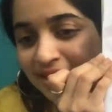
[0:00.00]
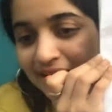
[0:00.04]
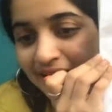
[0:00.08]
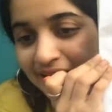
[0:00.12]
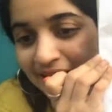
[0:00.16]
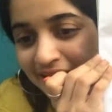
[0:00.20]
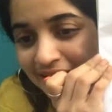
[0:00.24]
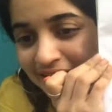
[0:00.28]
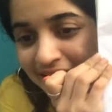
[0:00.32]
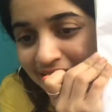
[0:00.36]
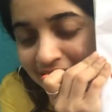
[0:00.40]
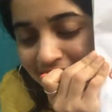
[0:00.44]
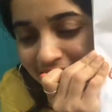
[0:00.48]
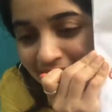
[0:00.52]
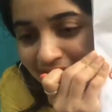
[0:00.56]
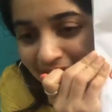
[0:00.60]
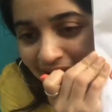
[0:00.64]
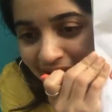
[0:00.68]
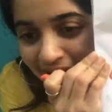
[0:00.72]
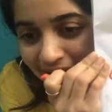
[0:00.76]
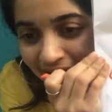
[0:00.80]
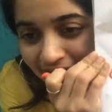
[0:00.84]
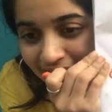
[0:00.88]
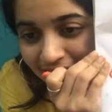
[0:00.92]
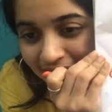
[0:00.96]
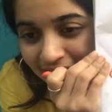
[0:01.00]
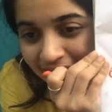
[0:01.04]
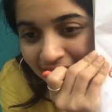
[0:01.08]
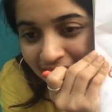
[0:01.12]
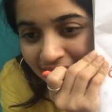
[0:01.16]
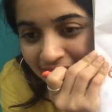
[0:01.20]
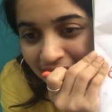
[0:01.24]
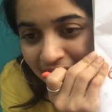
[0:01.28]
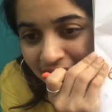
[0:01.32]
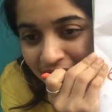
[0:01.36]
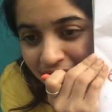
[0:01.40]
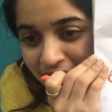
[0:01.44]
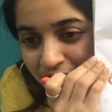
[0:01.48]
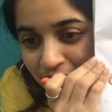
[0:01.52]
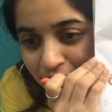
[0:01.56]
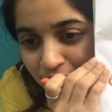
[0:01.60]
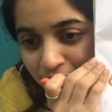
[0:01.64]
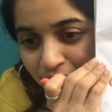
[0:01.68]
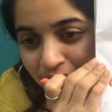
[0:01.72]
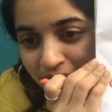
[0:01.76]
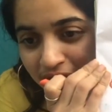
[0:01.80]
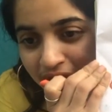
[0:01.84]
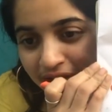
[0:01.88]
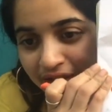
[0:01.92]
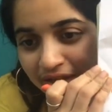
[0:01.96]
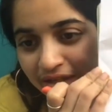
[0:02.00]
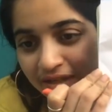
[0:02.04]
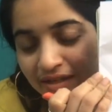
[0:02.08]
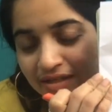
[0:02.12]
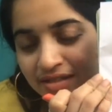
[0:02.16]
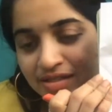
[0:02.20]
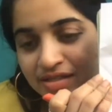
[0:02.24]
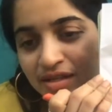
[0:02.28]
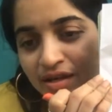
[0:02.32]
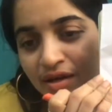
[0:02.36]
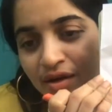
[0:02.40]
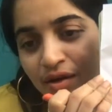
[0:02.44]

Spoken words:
here are few things